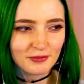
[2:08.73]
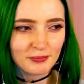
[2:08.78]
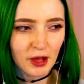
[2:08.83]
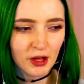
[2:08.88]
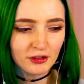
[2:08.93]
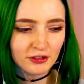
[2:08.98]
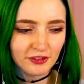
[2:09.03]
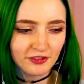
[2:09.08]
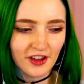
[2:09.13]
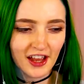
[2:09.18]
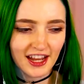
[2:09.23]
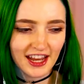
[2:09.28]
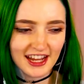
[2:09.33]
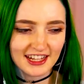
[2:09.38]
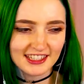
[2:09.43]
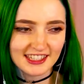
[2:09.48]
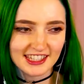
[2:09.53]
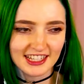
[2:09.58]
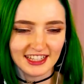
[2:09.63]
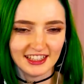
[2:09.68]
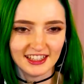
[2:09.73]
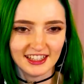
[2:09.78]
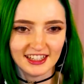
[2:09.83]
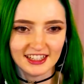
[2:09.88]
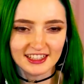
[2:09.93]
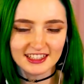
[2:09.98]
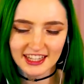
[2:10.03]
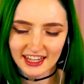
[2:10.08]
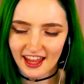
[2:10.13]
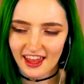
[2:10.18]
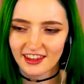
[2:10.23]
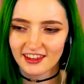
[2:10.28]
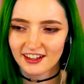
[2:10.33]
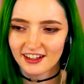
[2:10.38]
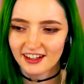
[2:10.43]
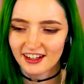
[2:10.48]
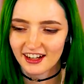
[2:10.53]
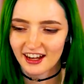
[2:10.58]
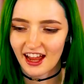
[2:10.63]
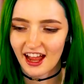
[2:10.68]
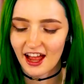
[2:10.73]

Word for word: Both fun and silly together.